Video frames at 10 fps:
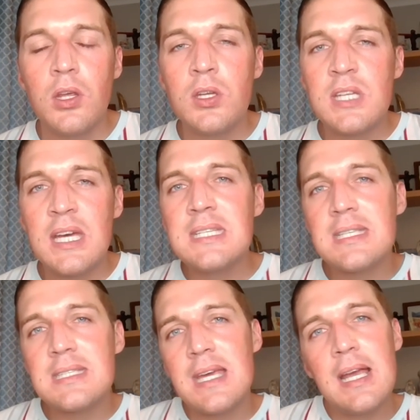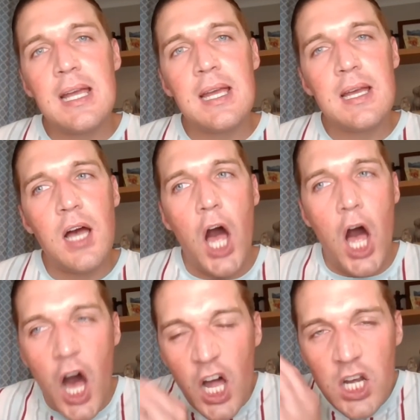you tend to see
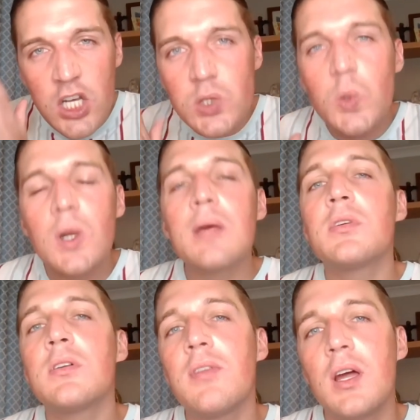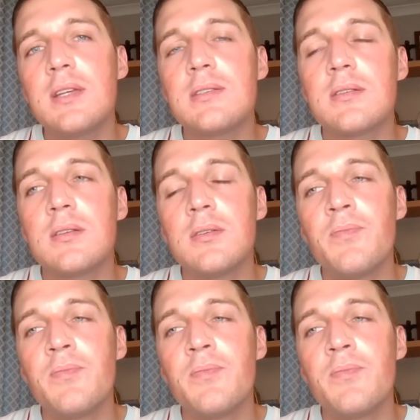a little glimmer of light.